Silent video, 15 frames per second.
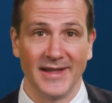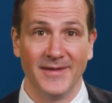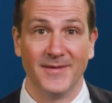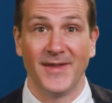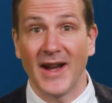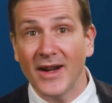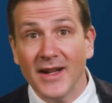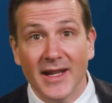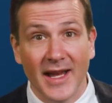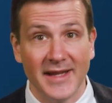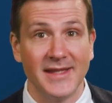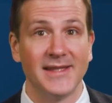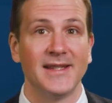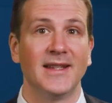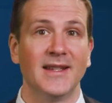A very
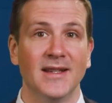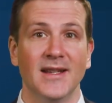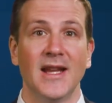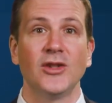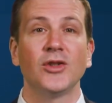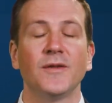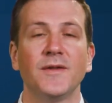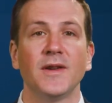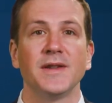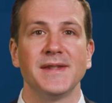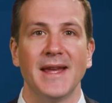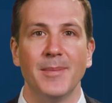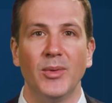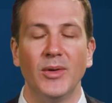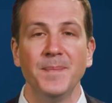nice study in Nature, for
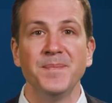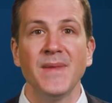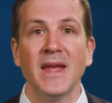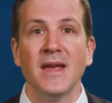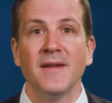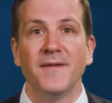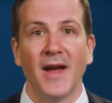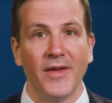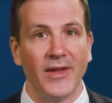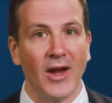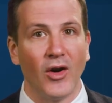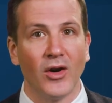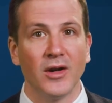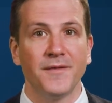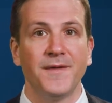example, found
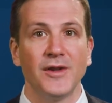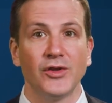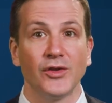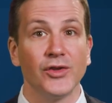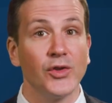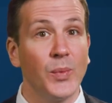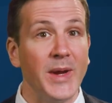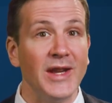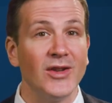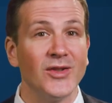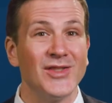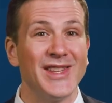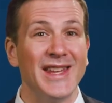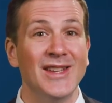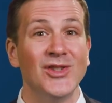that artificial
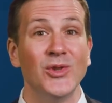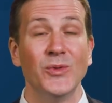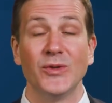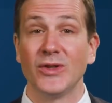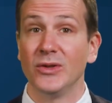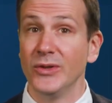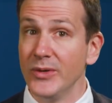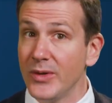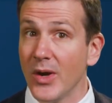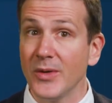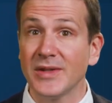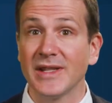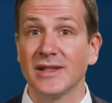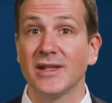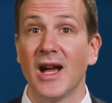sweeteners induce
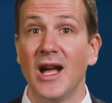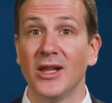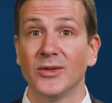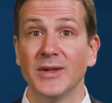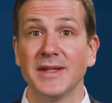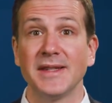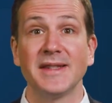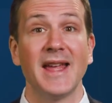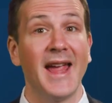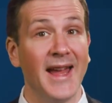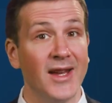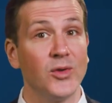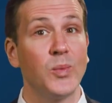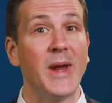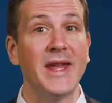glucose intolerance
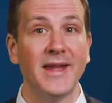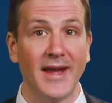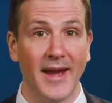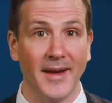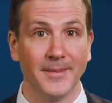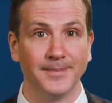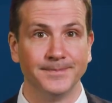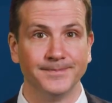and weight gain